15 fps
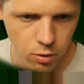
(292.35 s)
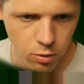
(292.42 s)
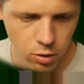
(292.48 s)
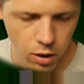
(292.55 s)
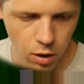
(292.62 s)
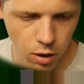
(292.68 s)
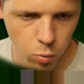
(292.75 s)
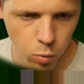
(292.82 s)

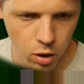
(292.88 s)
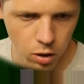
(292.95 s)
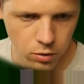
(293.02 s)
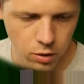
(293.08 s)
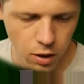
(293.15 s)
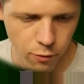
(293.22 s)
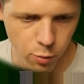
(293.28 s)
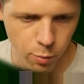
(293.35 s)
Okay, well,
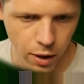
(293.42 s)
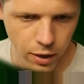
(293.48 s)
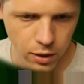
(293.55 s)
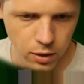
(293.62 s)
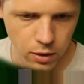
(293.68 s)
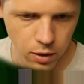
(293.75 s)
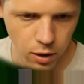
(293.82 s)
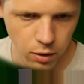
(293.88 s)
never mind
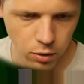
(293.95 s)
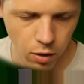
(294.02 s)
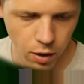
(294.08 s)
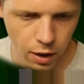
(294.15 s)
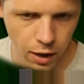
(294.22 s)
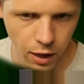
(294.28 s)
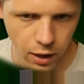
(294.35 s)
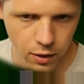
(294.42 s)
then. I thought I
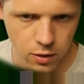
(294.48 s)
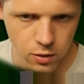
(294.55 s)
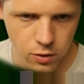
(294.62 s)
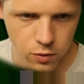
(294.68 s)
had this